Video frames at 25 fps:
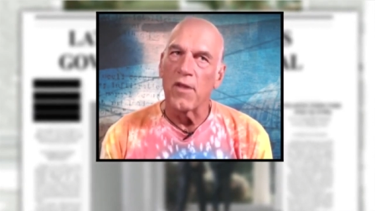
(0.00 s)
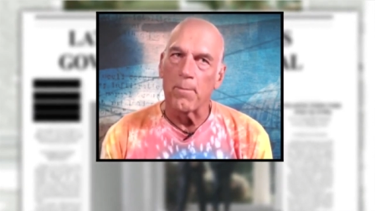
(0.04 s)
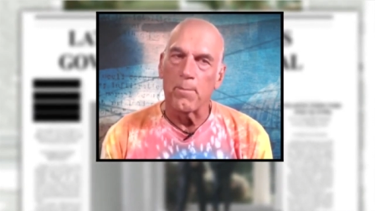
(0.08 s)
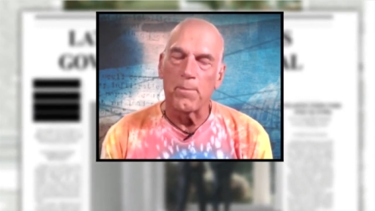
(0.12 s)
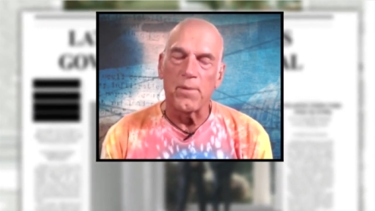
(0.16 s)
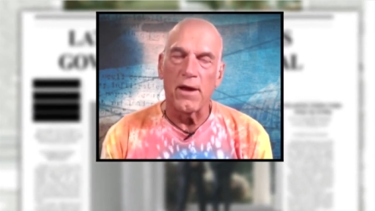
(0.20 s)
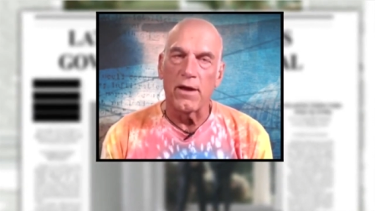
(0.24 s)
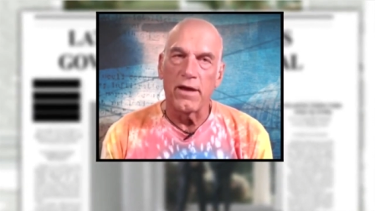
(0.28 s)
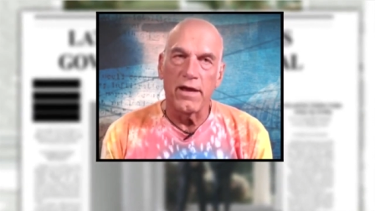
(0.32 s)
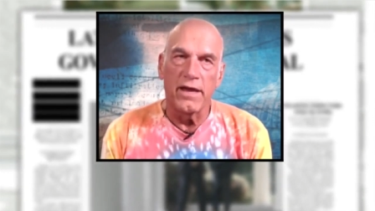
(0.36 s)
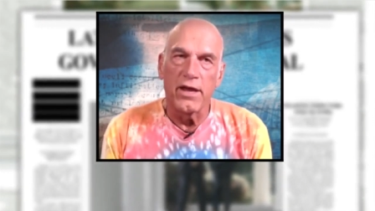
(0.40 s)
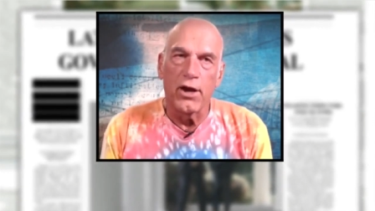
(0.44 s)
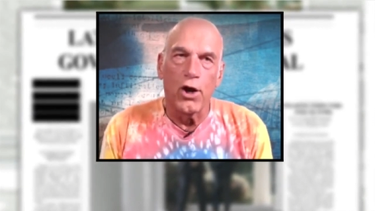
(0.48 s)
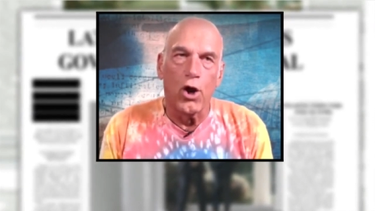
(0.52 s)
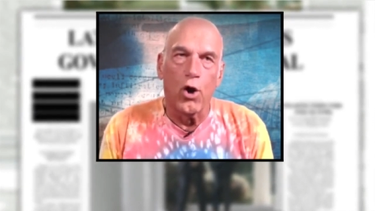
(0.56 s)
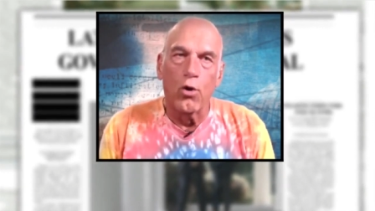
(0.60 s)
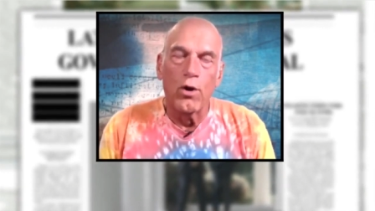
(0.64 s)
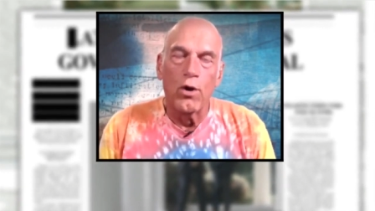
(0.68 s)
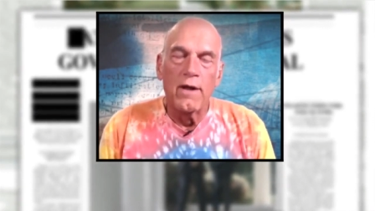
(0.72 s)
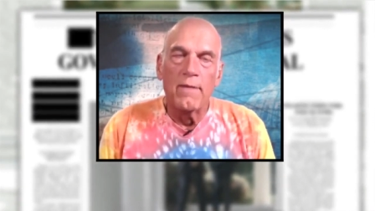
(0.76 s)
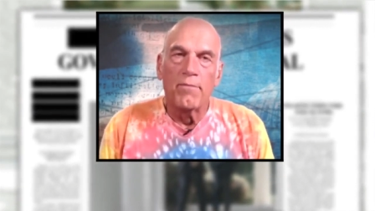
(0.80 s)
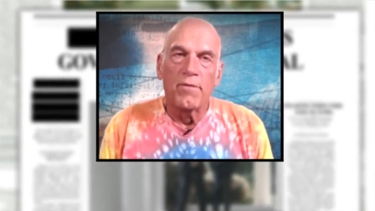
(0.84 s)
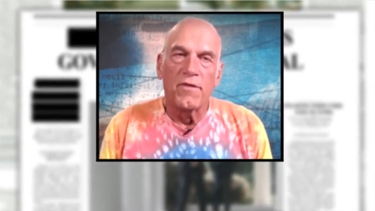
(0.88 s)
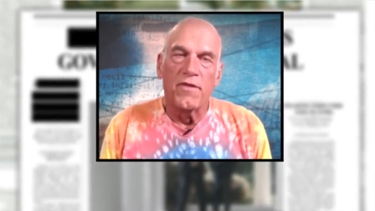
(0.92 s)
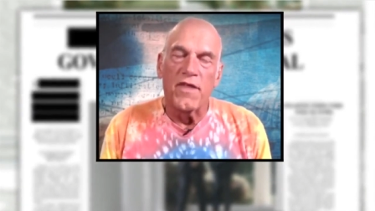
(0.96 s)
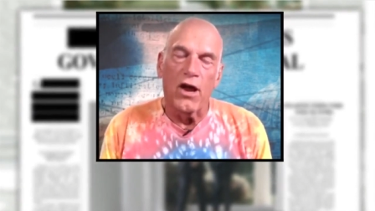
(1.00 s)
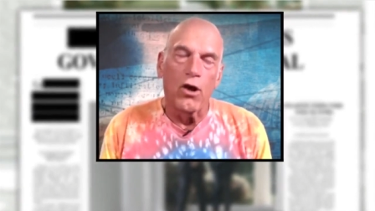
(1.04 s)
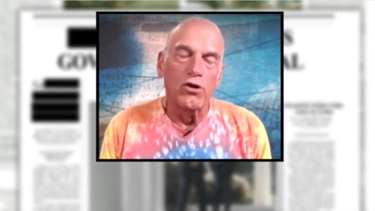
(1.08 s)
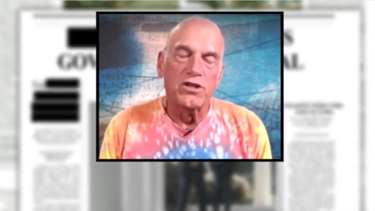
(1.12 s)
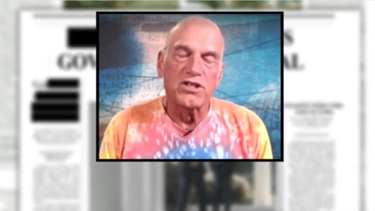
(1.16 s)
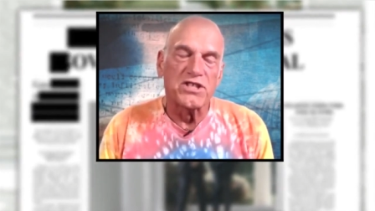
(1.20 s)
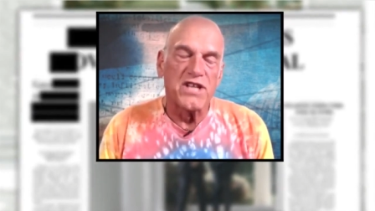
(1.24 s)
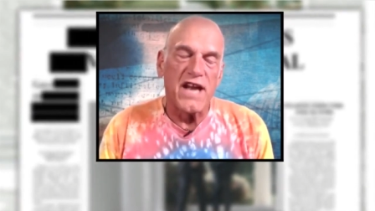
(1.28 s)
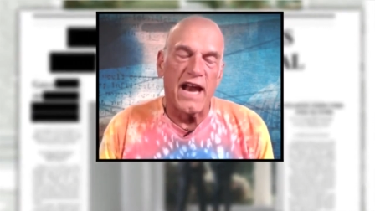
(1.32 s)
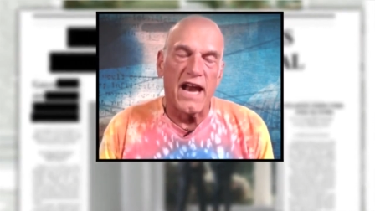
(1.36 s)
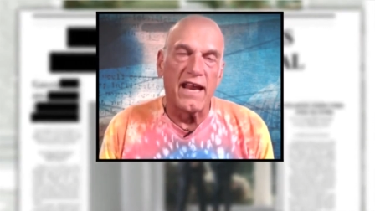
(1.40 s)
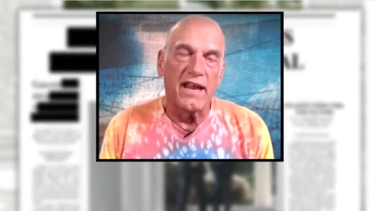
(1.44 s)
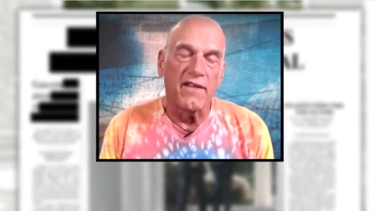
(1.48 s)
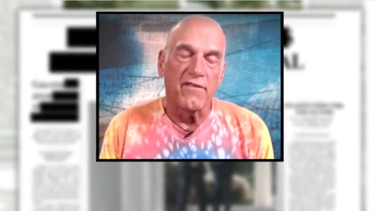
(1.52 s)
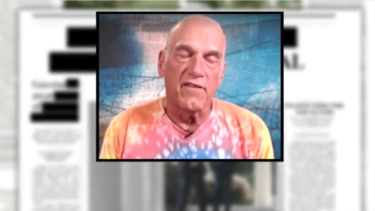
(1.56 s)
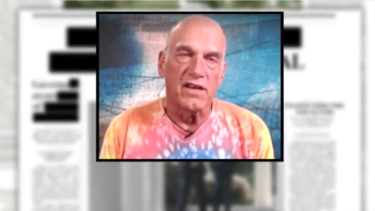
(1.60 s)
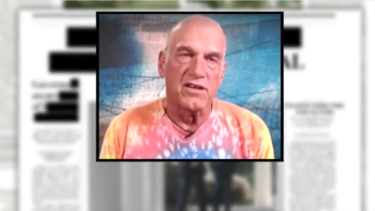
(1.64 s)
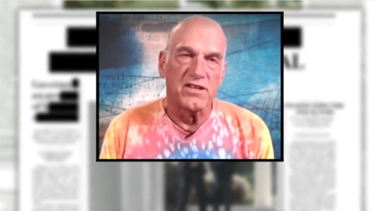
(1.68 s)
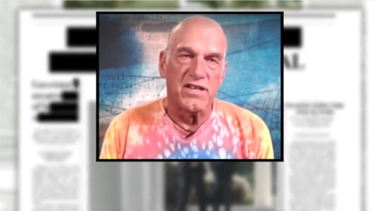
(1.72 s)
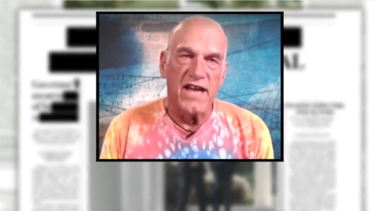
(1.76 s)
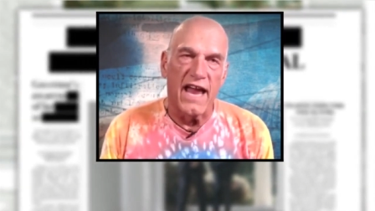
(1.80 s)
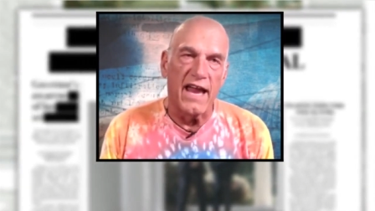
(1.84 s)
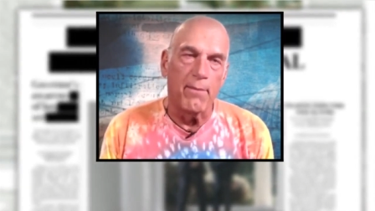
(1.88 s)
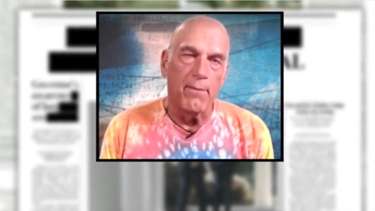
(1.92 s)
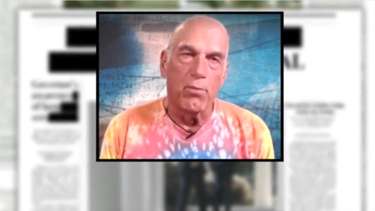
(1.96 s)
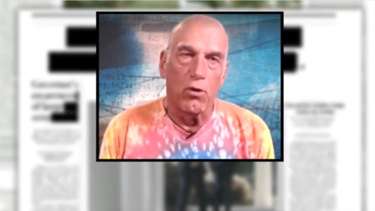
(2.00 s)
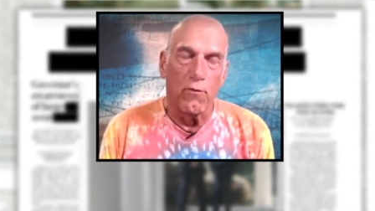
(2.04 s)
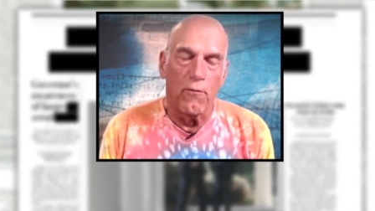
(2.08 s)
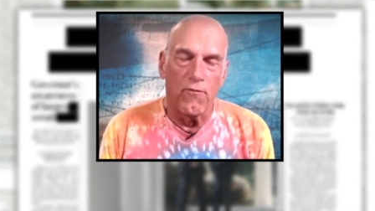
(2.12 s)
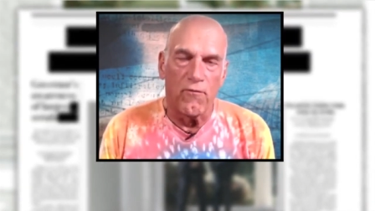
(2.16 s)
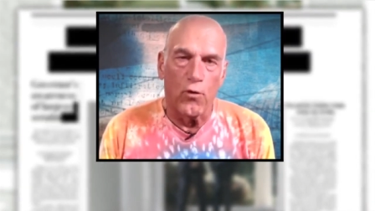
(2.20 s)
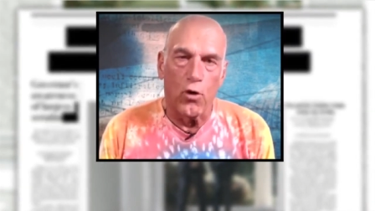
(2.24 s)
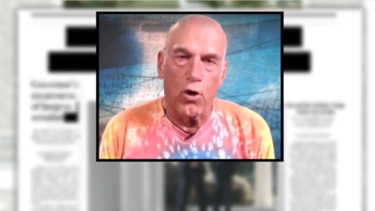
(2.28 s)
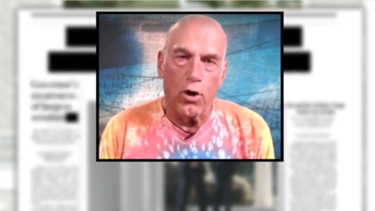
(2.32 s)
the, you know, they're setting the table